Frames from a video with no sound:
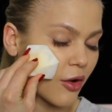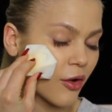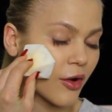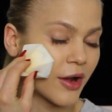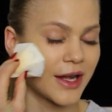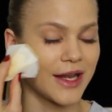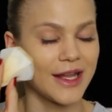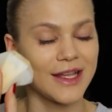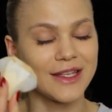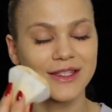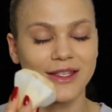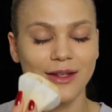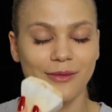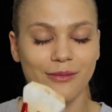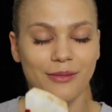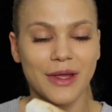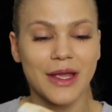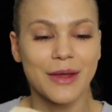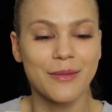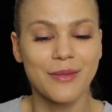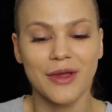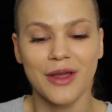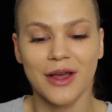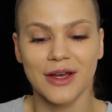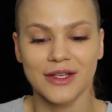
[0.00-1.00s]
or at least on
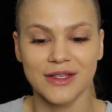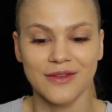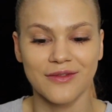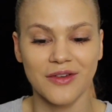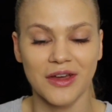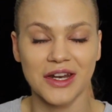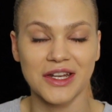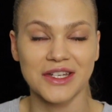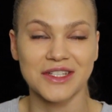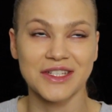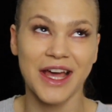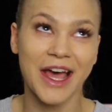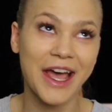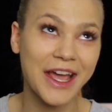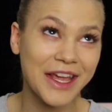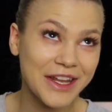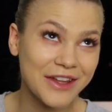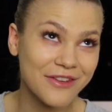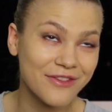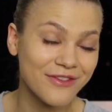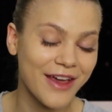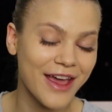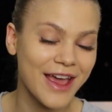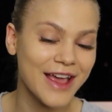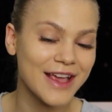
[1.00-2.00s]
me because I've got a
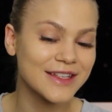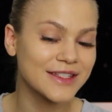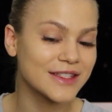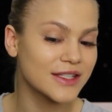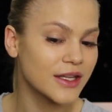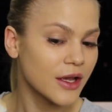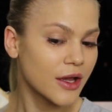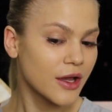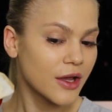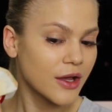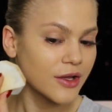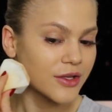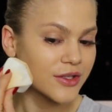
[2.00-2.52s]
tiny face.